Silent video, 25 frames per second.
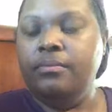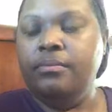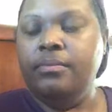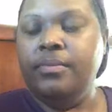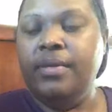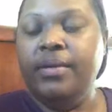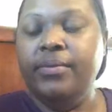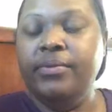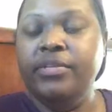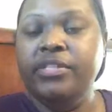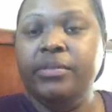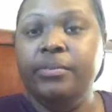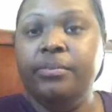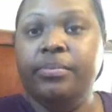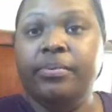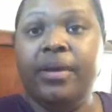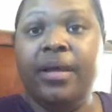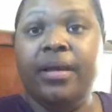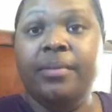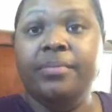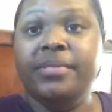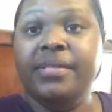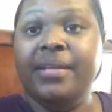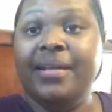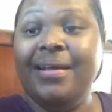I went to
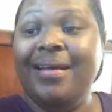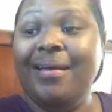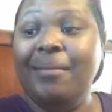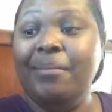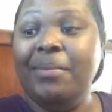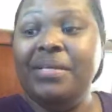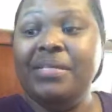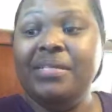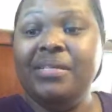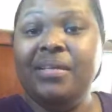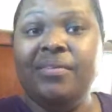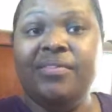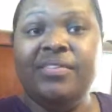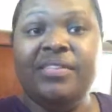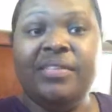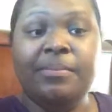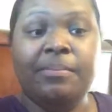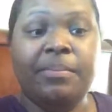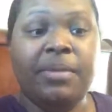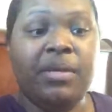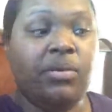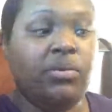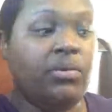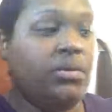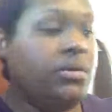Brahms and I got myself some
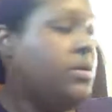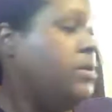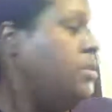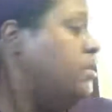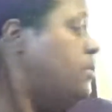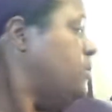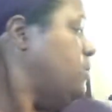milk.